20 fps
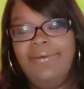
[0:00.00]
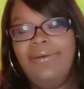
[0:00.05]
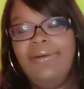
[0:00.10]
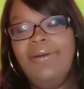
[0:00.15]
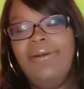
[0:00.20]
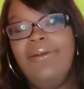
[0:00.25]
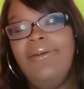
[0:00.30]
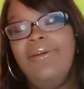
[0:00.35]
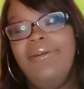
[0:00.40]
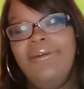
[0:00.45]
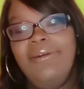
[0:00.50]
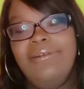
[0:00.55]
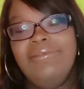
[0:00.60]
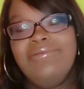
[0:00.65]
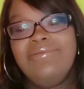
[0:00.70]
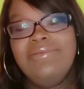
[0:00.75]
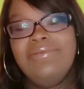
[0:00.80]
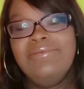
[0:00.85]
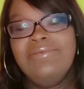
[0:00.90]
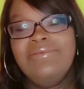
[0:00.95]
Girl.
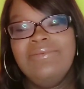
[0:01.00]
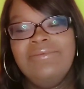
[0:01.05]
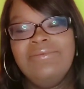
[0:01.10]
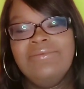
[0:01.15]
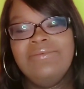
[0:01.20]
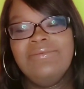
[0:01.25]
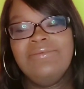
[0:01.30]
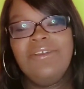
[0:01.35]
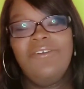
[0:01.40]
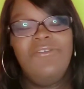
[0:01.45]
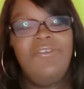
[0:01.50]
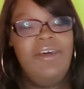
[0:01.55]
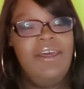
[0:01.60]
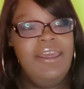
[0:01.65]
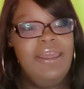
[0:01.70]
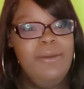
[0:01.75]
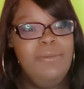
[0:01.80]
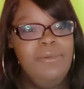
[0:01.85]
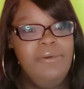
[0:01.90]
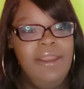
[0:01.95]
The
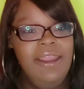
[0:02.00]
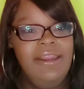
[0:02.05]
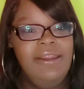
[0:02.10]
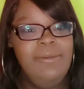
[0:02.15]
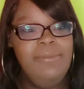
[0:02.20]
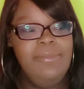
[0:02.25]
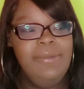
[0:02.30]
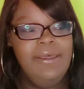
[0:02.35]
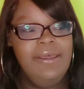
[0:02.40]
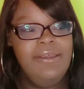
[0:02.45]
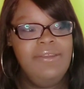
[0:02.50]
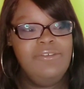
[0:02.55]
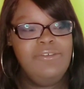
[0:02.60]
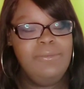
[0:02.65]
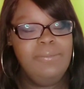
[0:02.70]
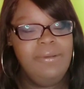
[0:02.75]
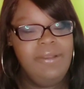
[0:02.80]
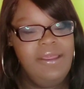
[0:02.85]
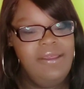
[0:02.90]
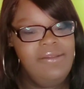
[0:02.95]
fucking Brady
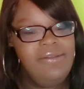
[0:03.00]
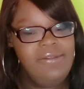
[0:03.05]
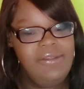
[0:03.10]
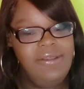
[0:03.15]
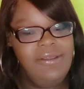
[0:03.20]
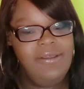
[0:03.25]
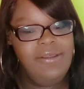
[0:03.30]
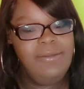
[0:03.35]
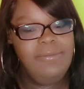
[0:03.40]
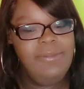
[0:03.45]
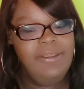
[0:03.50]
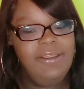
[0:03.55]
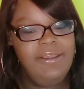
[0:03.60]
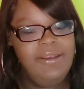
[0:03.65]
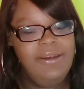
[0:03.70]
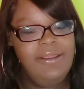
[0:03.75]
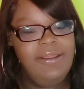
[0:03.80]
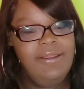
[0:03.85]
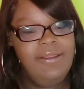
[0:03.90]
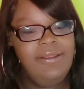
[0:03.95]
Bunch. Plus,
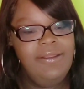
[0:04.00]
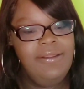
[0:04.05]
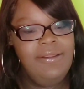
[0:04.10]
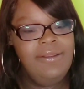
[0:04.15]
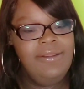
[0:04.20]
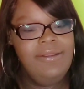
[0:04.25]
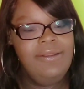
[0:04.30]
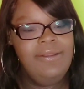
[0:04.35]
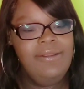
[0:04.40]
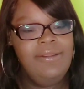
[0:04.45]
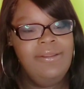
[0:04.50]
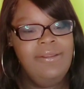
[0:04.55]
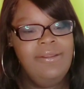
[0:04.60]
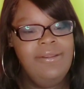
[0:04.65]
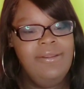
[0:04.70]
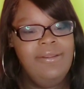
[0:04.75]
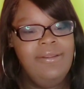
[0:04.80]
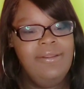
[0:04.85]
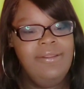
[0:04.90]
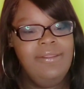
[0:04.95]
honey.
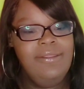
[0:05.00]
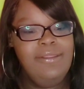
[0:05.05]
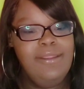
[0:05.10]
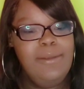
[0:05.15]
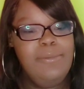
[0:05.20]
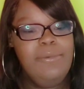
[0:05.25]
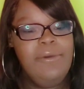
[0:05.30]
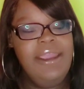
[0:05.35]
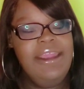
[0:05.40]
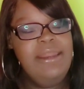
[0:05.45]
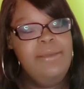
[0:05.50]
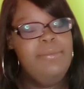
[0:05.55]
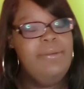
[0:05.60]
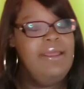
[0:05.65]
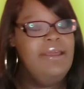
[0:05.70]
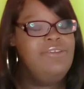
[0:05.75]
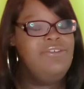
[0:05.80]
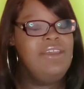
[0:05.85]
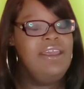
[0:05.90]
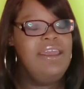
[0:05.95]
The Brady
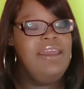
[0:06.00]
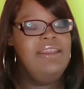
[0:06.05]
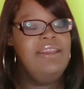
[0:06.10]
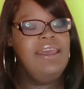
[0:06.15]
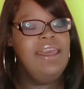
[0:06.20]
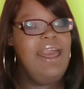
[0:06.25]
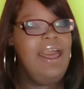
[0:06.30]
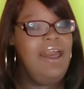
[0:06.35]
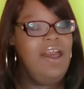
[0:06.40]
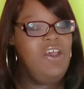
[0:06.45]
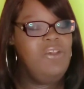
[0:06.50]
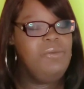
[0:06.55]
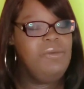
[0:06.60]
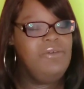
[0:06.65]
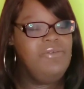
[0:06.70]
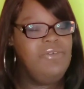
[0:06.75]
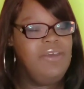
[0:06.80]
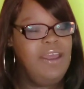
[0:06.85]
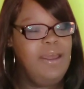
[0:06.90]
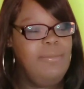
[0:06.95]
Bunch and the Cosby
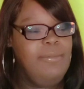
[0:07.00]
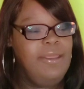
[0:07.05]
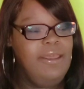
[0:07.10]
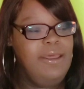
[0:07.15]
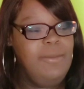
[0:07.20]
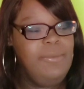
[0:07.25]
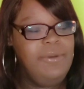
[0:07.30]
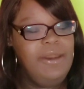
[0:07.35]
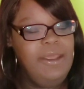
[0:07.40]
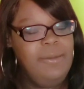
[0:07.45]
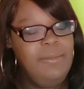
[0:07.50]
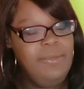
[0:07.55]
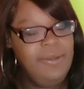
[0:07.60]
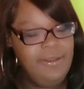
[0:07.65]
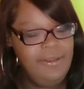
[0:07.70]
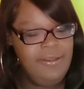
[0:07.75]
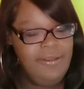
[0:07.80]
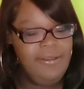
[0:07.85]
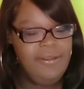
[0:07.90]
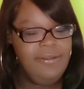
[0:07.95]
family up in that
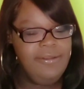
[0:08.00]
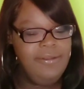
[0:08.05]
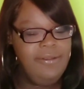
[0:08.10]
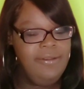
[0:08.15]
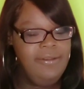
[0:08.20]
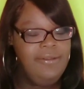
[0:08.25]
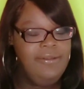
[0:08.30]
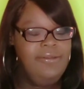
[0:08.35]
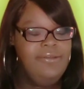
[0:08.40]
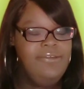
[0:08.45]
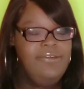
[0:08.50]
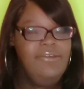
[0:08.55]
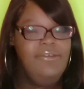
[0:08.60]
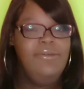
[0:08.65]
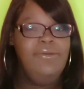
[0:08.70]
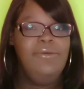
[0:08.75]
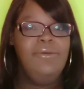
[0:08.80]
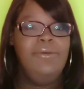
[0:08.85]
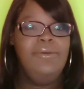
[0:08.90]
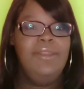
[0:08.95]
mug.
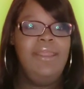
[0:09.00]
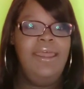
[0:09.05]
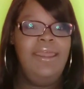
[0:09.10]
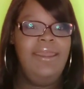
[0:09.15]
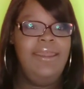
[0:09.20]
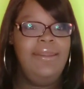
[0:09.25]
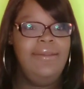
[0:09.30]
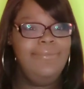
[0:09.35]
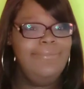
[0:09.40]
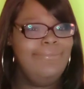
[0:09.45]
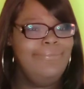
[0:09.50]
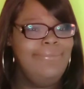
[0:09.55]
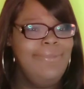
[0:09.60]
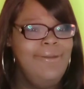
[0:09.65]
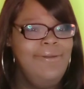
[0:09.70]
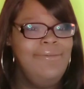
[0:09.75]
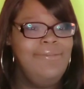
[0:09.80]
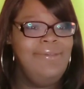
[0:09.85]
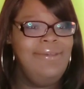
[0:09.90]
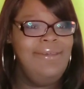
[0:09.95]
Shoot, like,
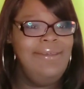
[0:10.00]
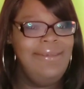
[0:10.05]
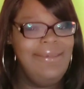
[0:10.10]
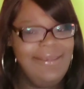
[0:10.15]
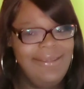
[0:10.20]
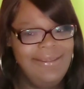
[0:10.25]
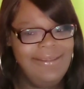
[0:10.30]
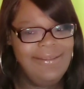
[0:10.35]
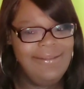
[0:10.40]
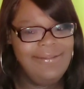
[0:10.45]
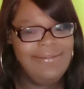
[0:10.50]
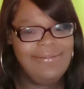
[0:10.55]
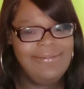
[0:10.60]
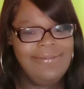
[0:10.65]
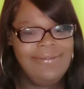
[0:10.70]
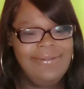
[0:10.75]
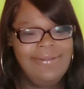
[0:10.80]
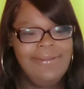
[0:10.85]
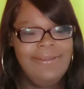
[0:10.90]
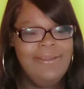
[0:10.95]
13 kids?
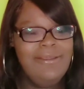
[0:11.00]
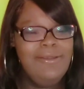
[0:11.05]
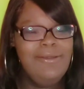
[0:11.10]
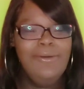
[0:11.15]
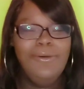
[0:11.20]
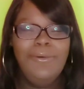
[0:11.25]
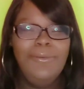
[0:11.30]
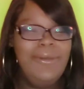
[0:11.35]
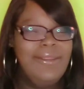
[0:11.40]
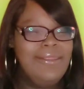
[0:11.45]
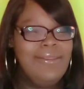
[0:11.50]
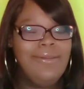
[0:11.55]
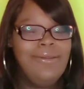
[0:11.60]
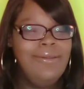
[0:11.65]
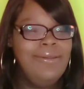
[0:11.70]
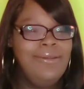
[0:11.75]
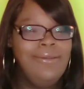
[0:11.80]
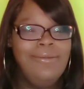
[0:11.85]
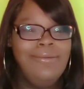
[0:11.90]
What the?